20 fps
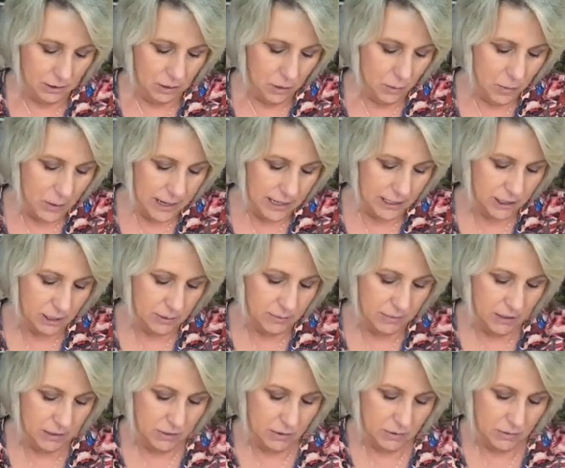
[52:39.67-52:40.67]
Look away,
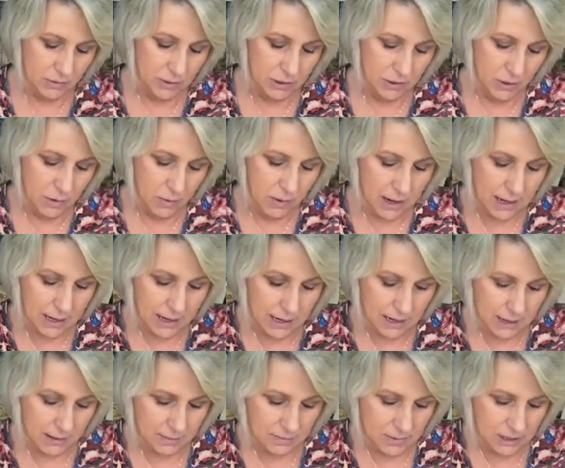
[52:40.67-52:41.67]
Jimmy Lou, look
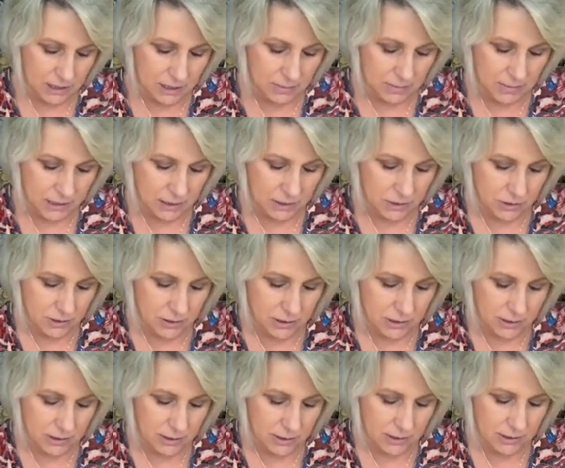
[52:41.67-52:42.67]
away. I'm just
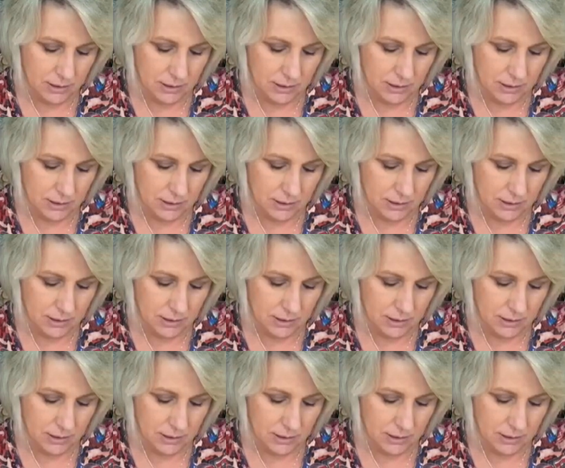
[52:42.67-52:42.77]
measuring.